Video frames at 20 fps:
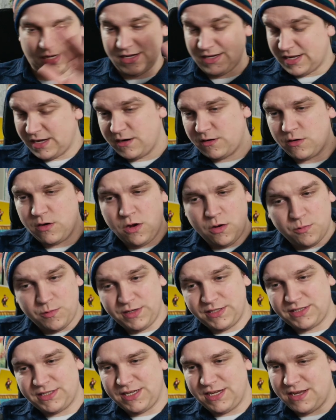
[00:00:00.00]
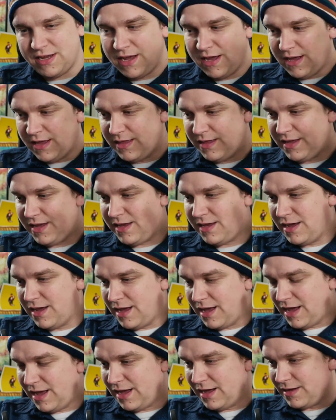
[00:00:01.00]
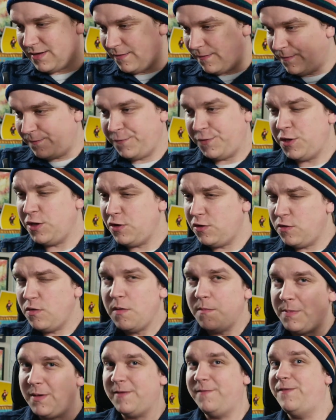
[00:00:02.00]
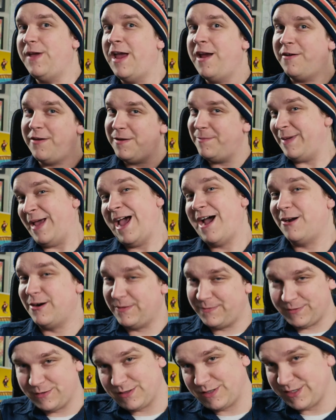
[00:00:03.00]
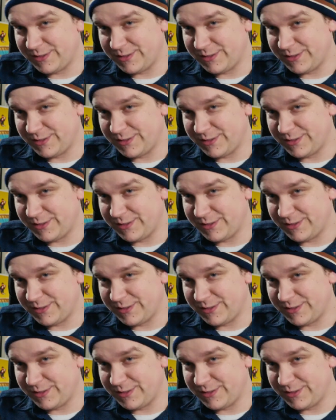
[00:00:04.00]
And here we see the few but very powerful